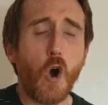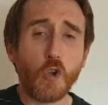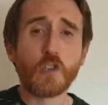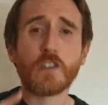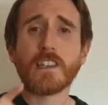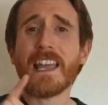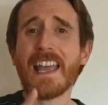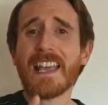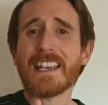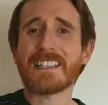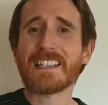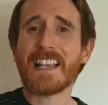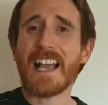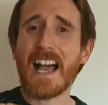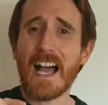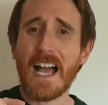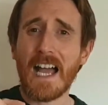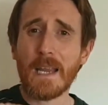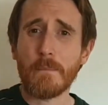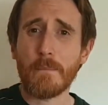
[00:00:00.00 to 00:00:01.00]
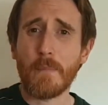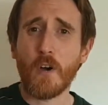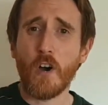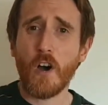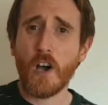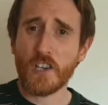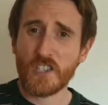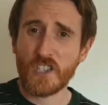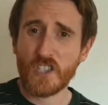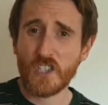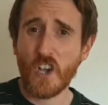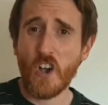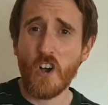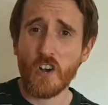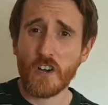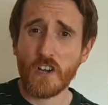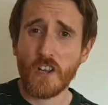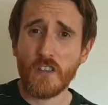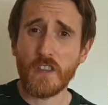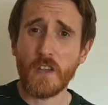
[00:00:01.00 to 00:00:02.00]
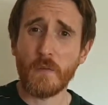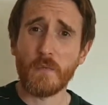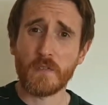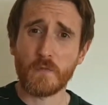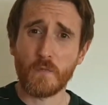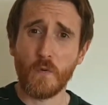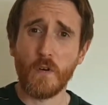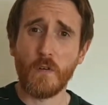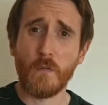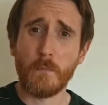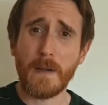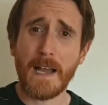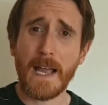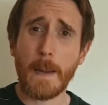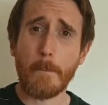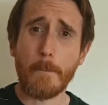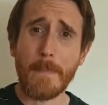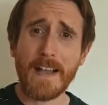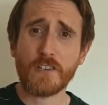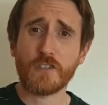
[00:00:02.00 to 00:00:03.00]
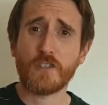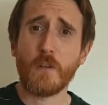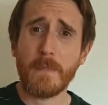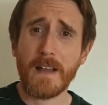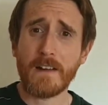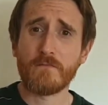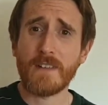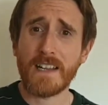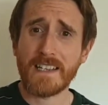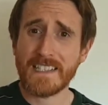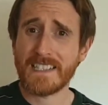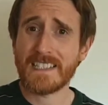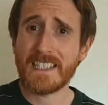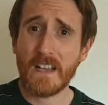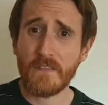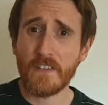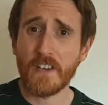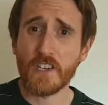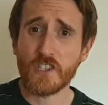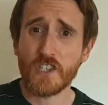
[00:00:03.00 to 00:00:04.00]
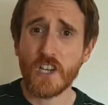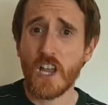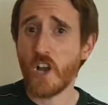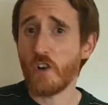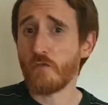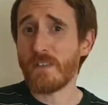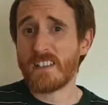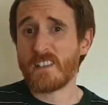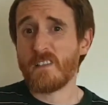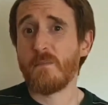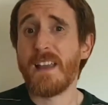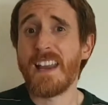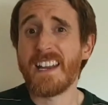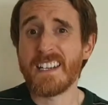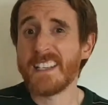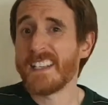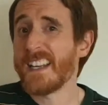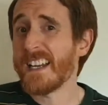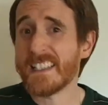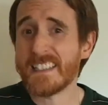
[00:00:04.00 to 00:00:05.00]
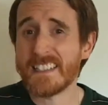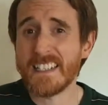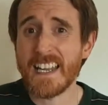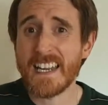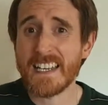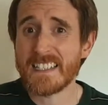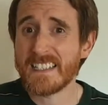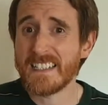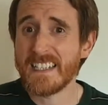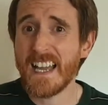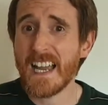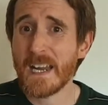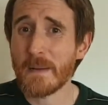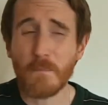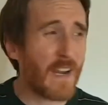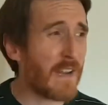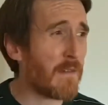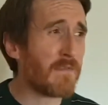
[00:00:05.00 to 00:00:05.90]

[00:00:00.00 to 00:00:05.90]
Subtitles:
Unless I bought a sock that was worn by Macho Man Randy Savage at WrestleMania 1989,